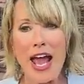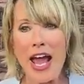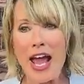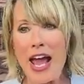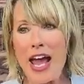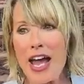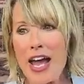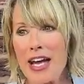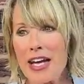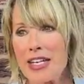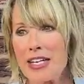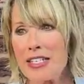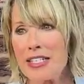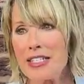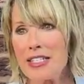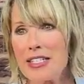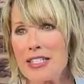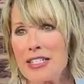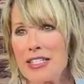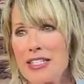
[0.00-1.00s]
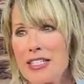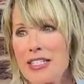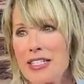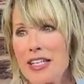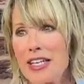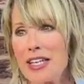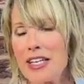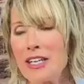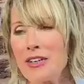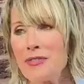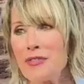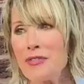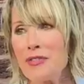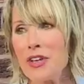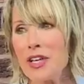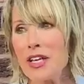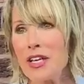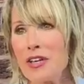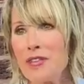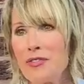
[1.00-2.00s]
And if,
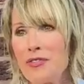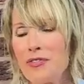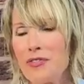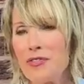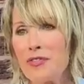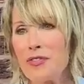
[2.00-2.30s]
if